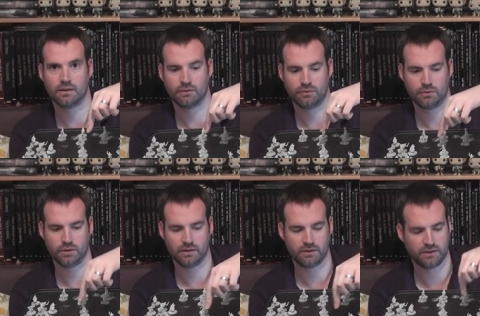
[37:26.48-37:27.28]

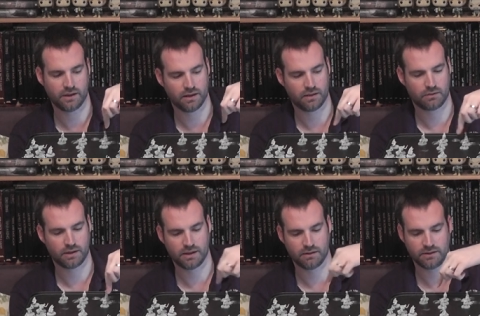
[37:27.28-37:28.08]
four heroes here,
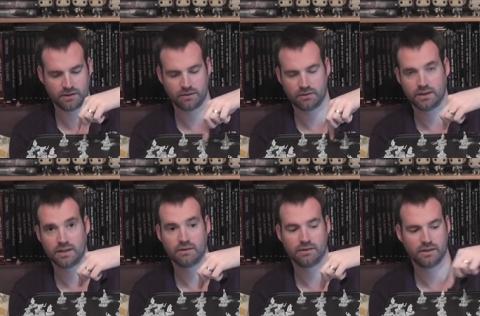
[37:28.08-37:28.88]
three heroes here, and three
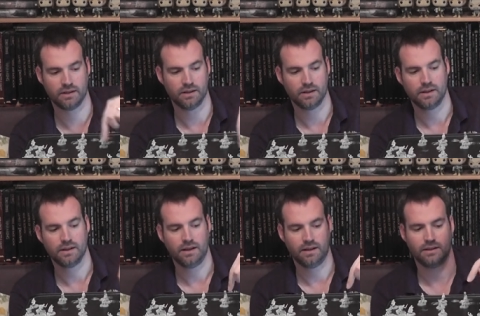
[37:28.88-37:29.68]
heroes here,
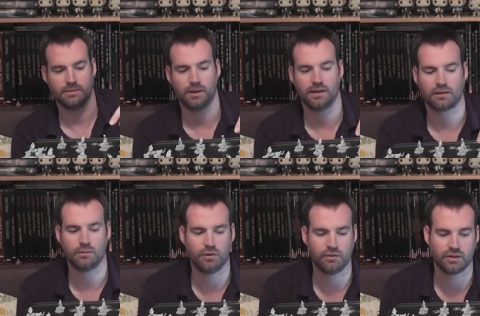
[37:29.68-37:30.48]
and this batch.
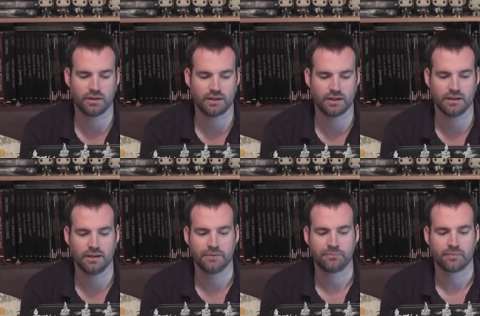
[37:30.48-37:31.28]
And what I've kind of done
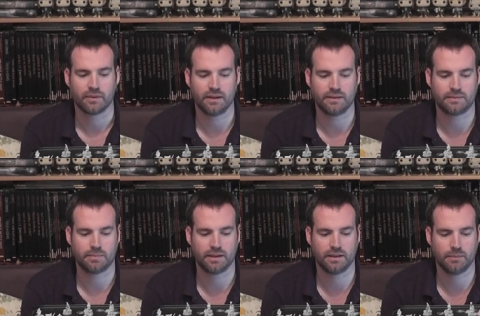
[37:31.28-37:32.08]
is
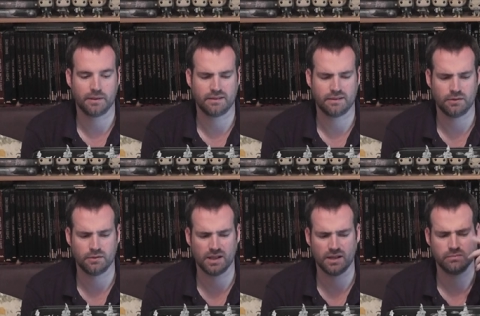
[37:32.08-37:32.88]
split them
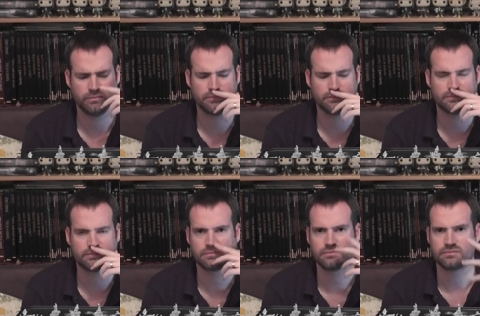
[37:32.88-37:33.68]
into um,
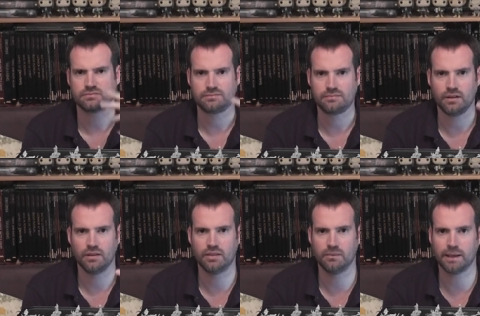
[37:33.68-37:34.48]

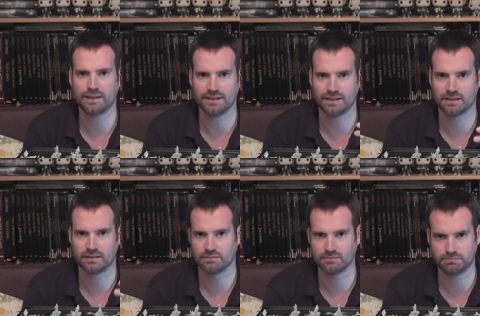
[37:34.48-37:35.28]

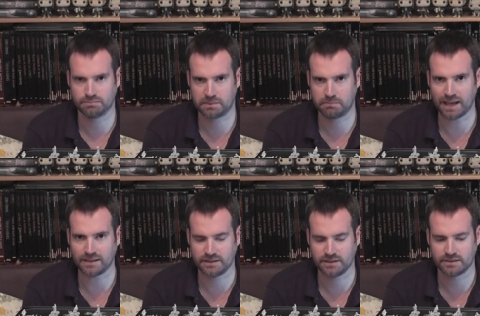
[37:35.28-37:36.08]
thematic
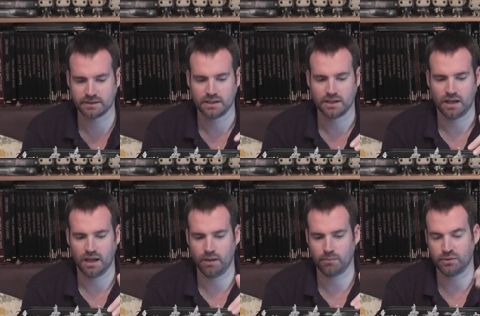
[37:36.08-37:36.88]
batches
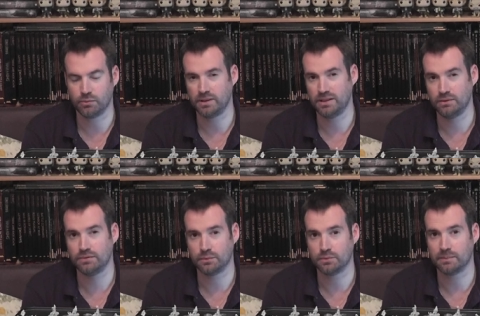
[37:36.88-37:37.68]
um, that would be
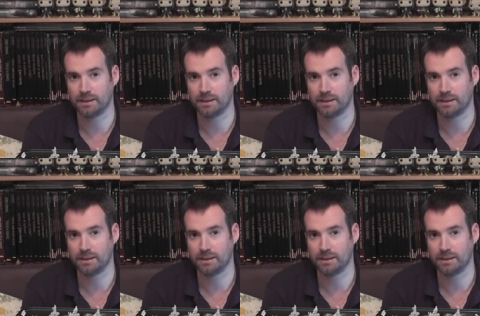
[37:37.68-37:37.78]
useful to